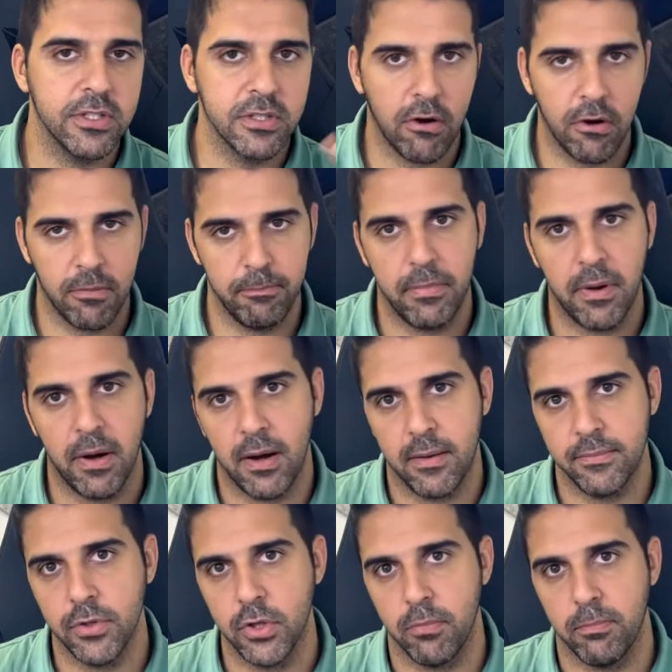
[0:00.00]
are,
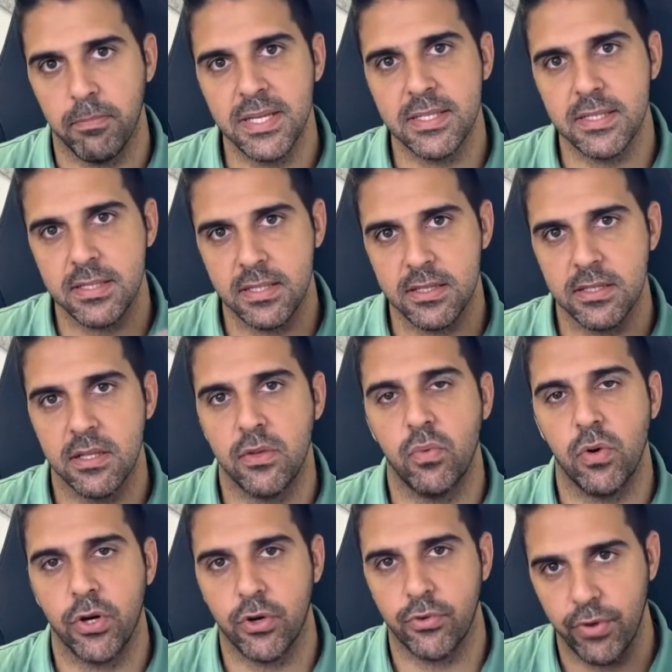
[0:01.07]
you know, businesses that
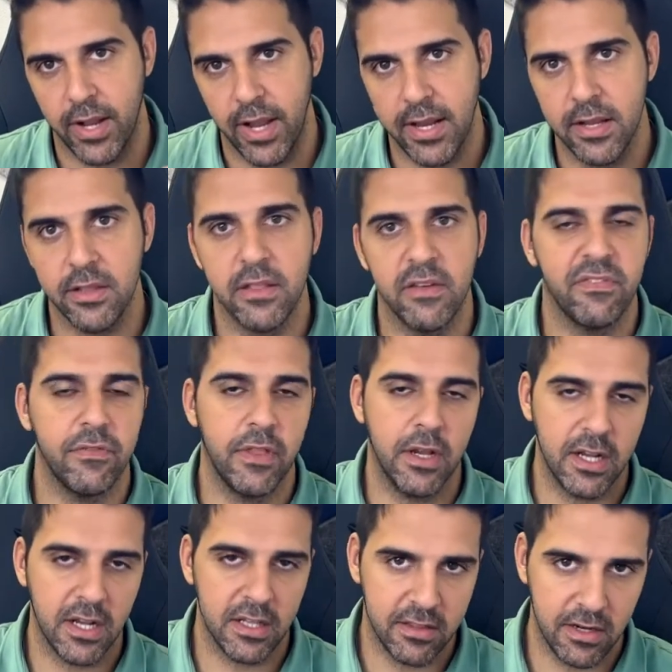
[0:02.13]
were created. They
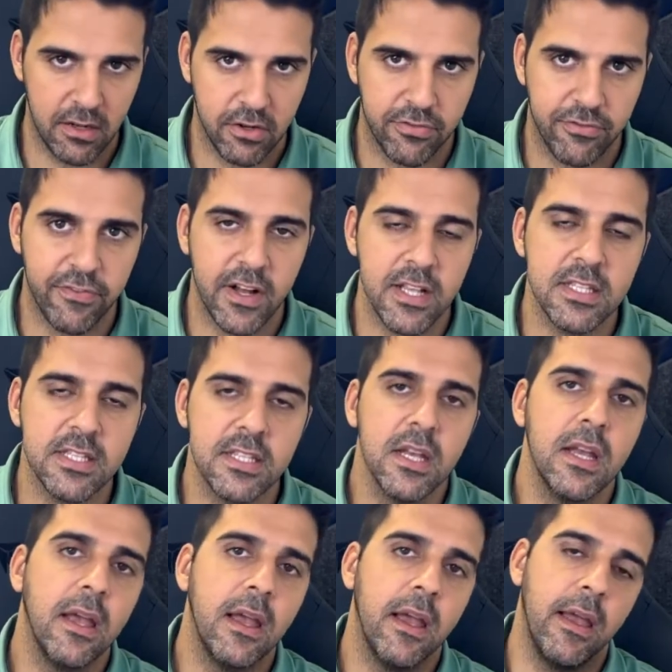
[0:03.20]
got a lot of funds.
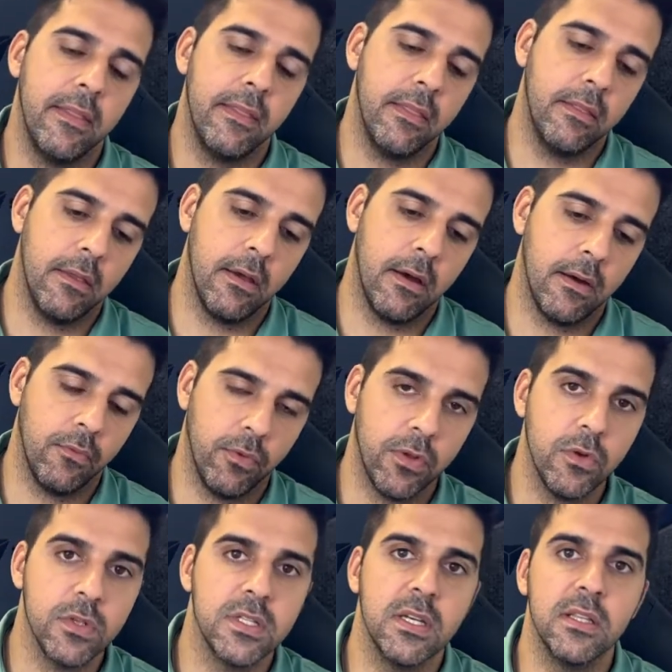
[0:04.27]
And we're
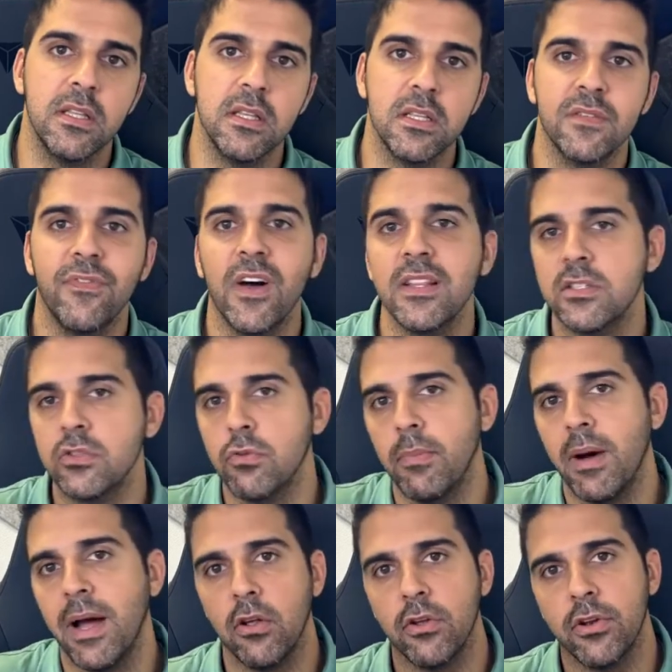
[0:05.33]
using these funds to buy
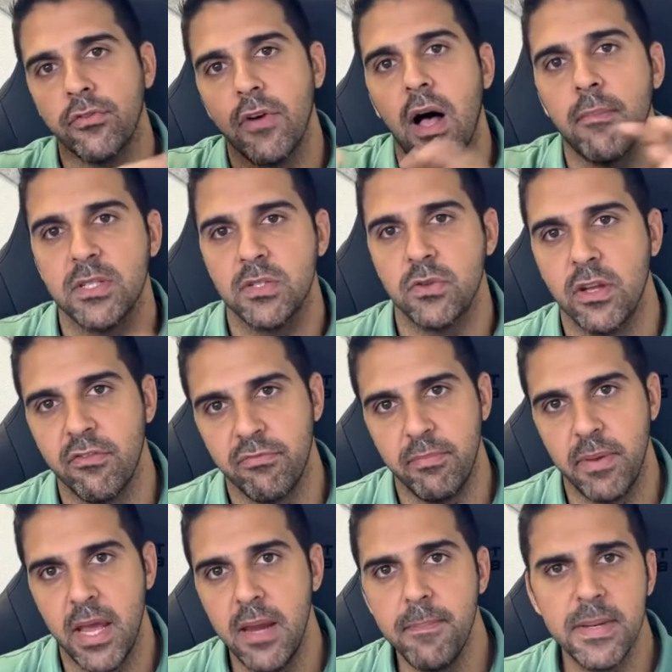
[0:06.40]
a lot of Amazon
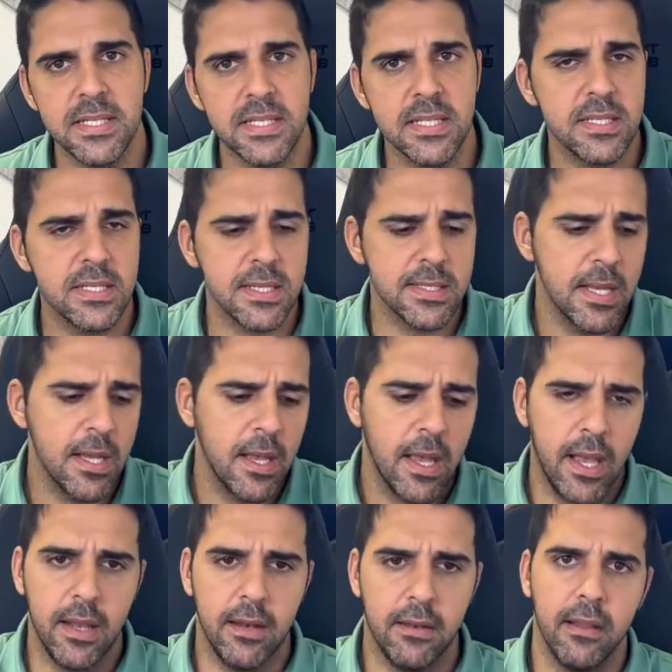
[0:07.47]
FBA businesses.
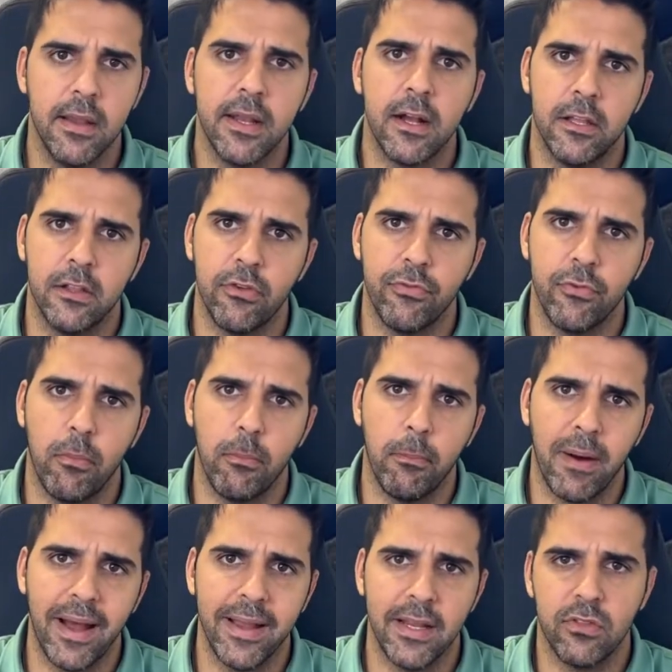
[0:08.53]
And they kind of
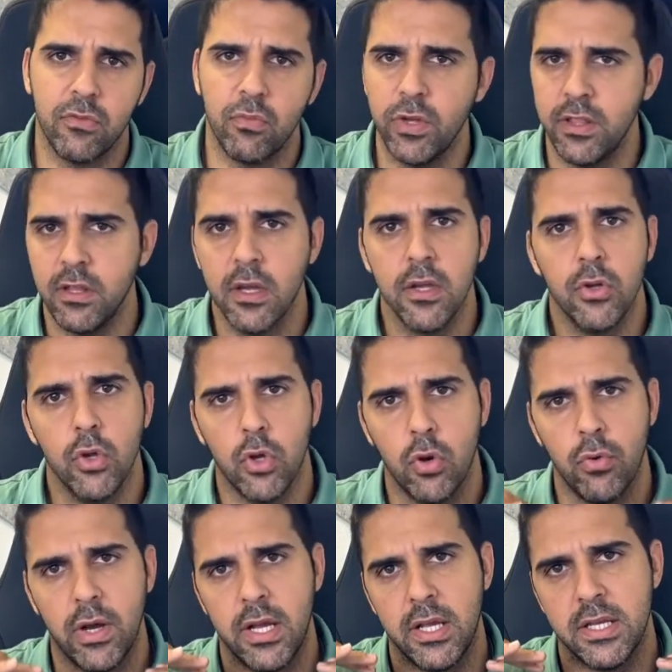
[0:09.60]
combine it with, you know,
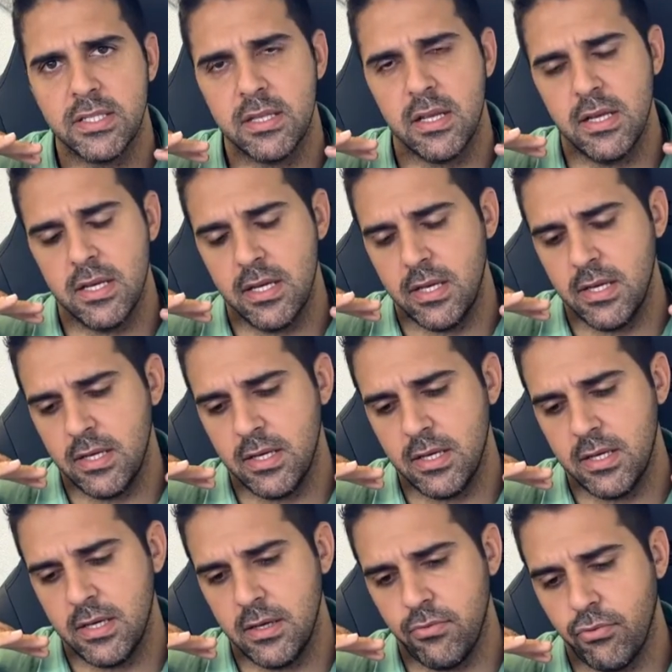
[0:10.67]
a
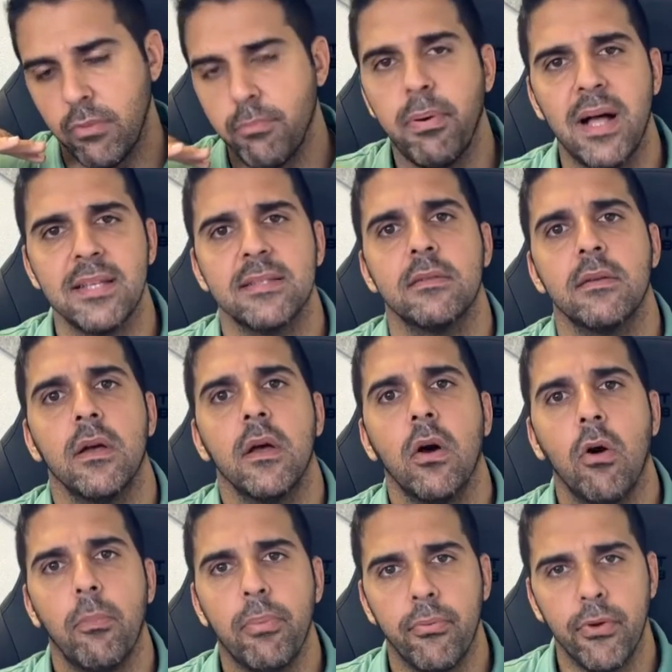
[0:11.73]
robust
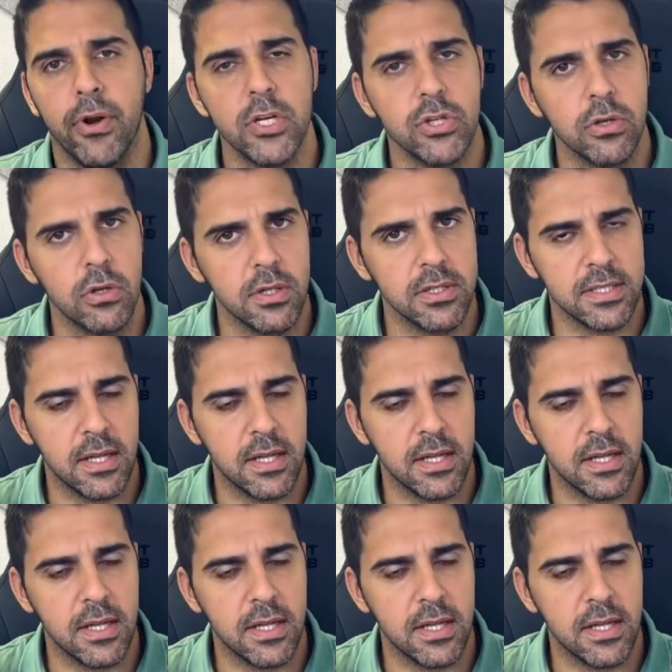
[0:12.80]
operational,